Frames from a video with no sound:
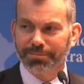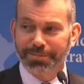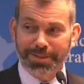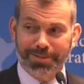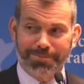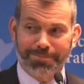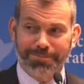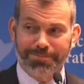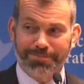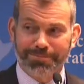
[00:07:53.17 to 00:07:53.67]

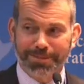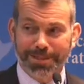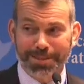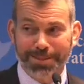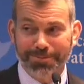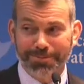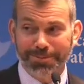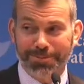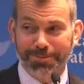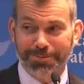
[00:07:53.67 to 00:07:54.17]
Have
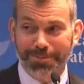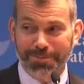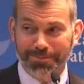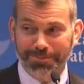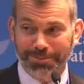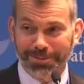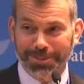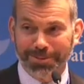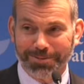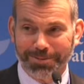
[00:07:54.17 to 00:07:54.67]
many of you
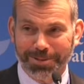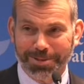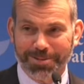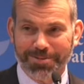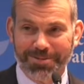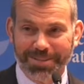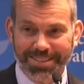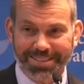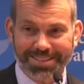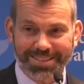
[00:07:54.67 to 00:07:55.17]
hopefully have heard
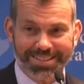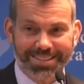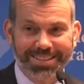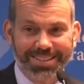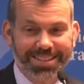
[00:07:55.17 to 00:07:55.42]
of it.